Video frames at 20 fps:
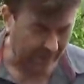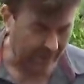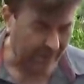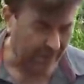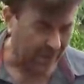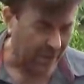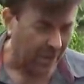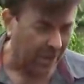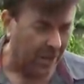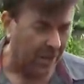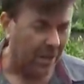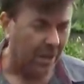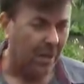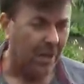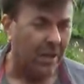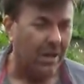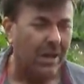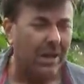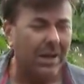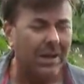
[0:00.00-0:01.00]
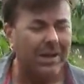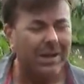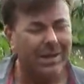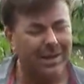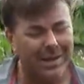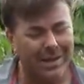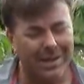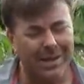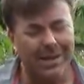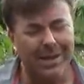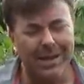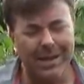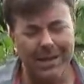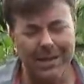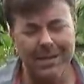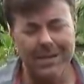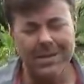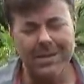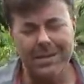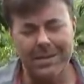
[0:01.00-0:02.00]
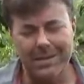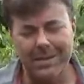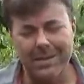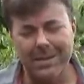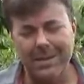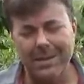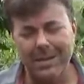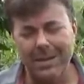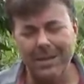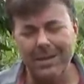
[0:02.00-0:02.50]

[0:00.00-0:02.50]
is like 90, yeah, 90-ish.